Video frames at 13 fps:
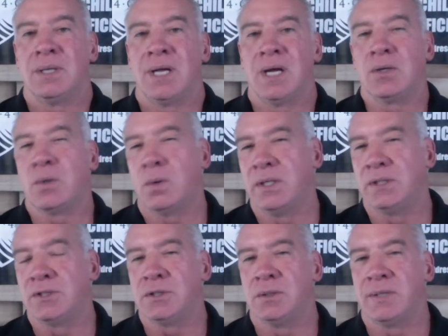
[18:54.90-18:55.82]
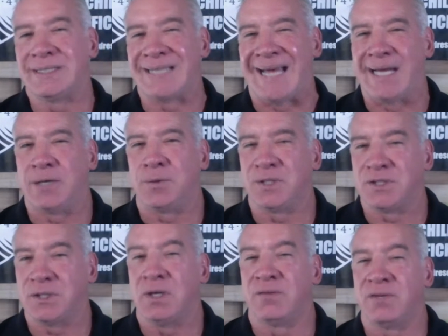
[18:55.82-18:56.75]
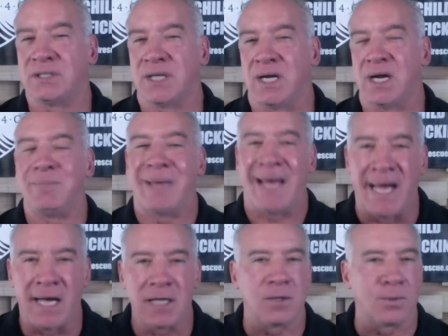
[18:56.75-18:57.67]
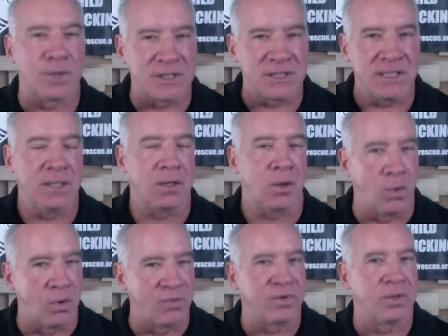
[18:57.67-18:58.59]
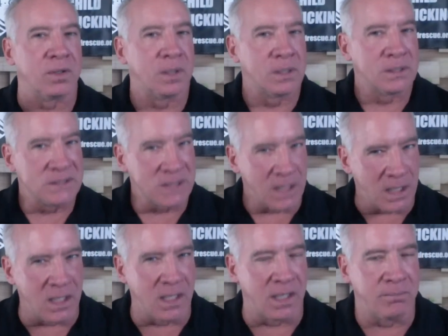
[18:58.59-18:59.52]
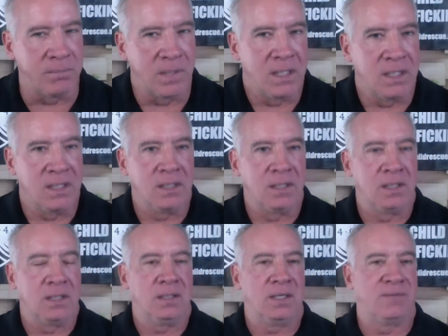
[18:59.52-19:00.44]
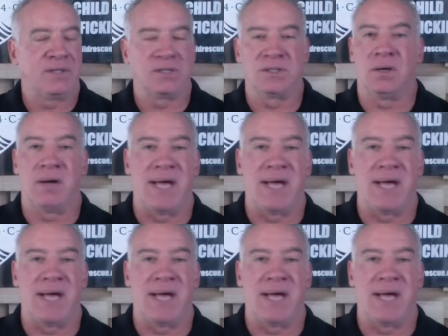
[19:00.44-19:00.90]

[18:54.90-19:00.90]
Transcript: according to its accuracy over time. Accuracy over time. If there's no